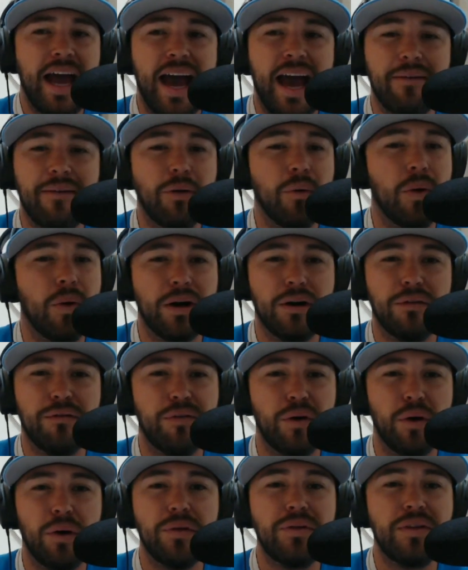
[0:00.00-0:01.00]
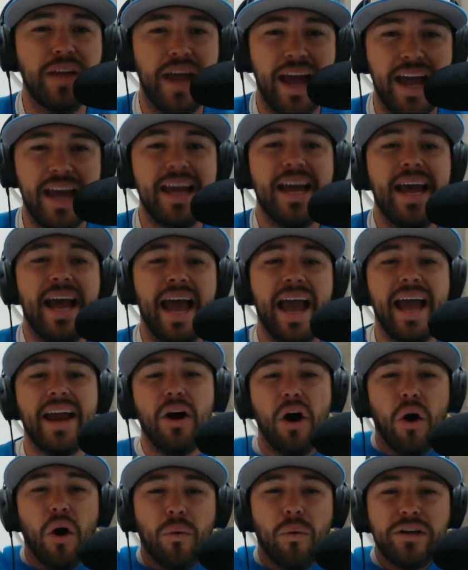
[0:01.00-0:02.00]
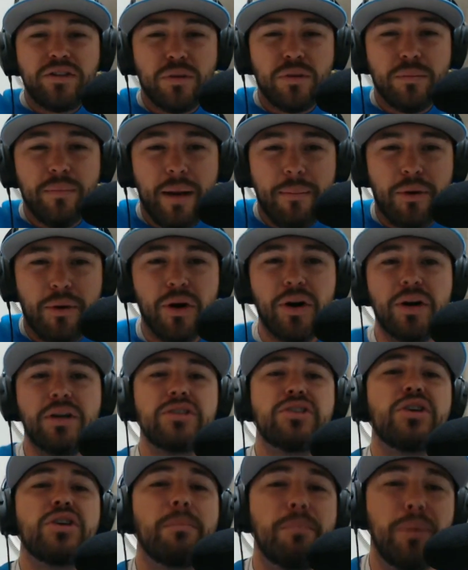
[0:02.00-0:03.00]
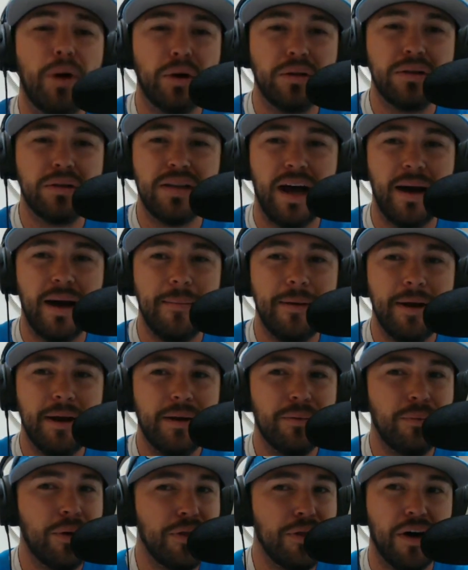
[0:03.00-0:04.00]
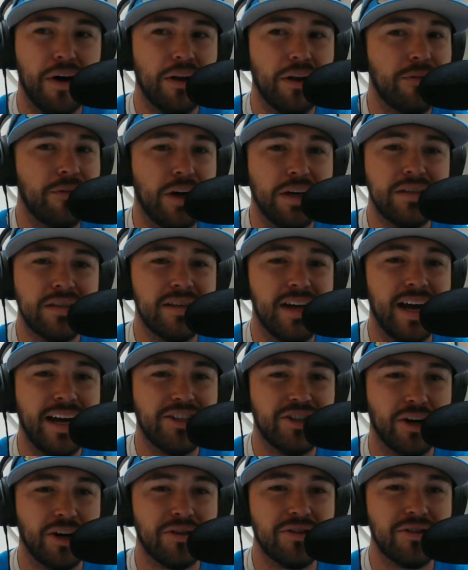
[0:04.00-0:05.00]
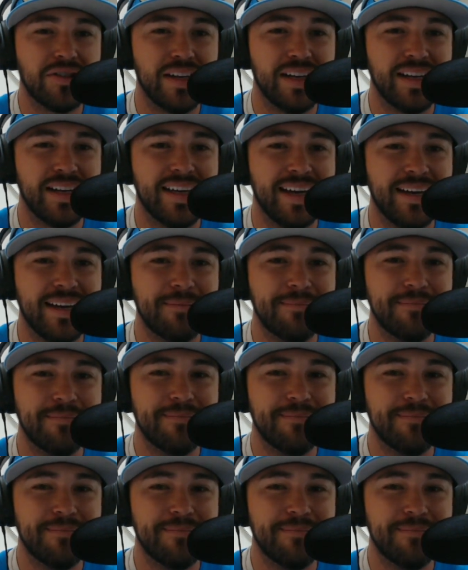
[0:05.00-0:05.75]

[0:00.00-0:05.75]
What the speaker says: Have a wonderful day, and always remember to bolt up with all of us at Chargers Syndicate.